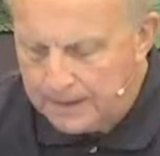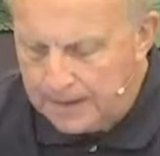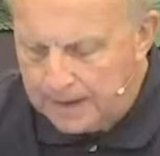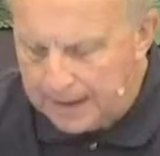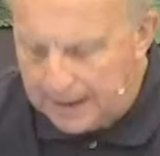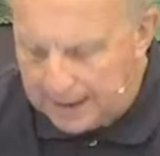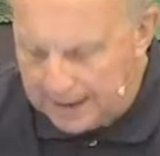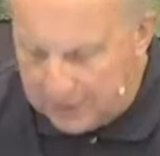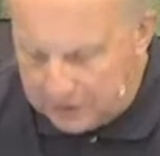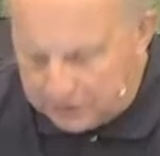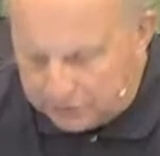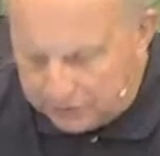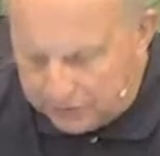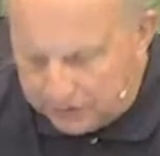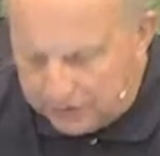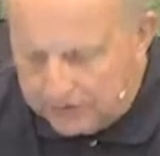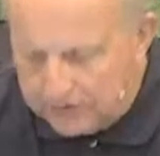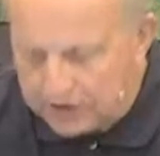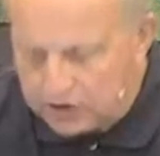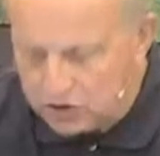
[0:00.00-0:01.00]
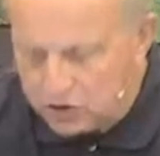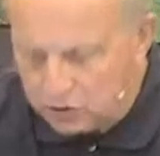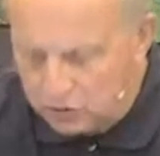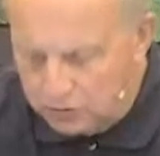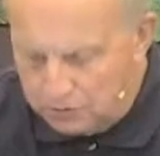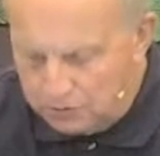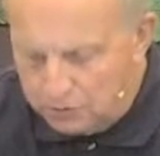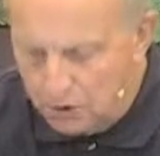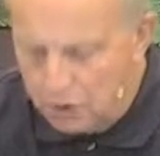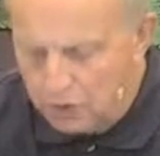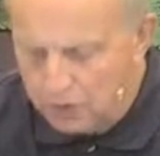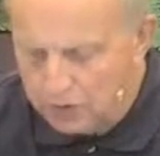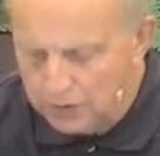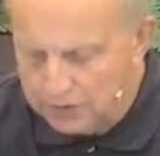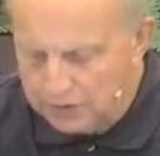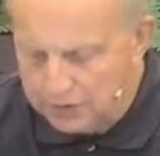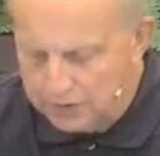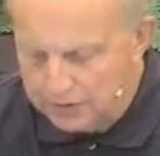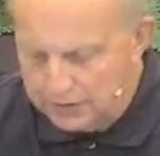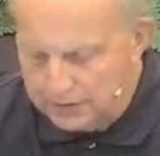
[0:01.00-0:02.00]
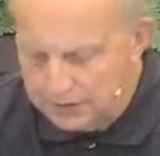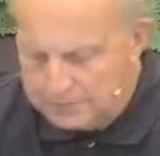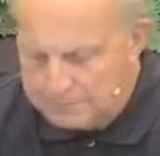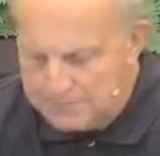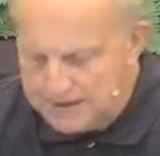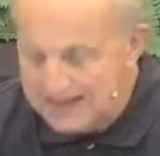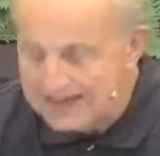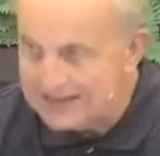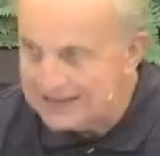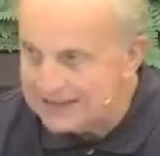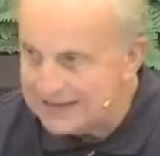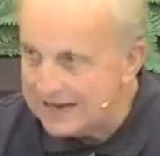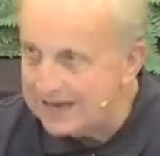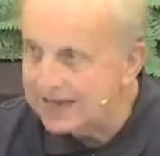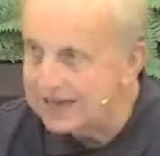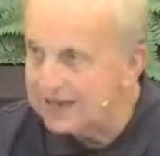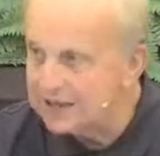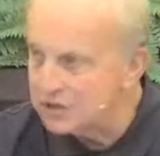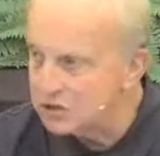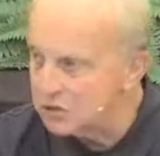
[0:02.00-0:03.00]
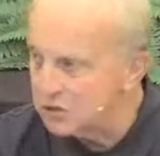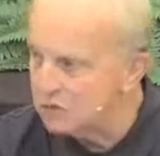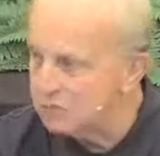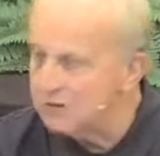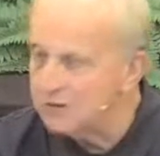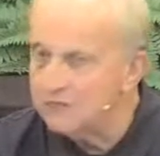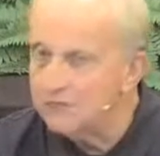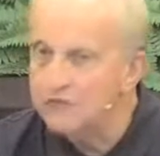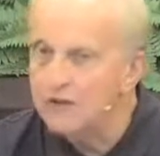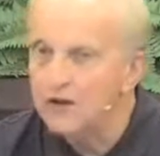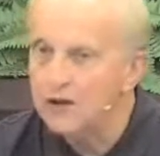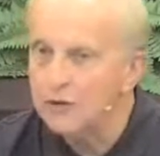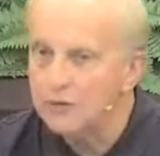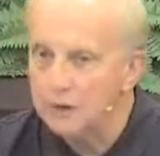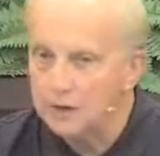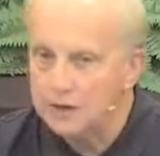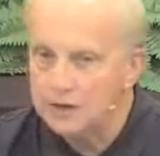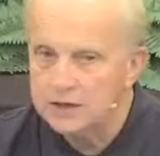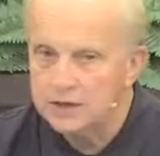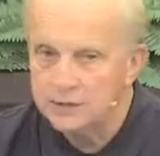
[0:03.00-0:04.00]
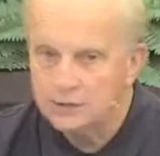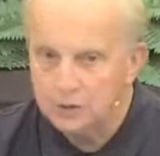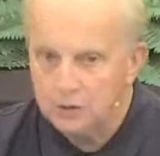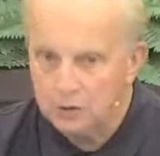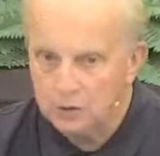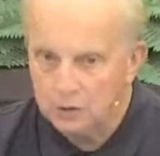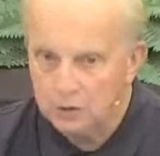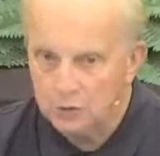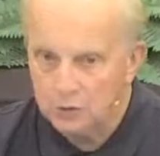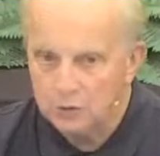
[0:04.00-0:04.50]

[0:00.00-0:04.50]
and its foundational component, then maintaining it's going to be very, very difficult.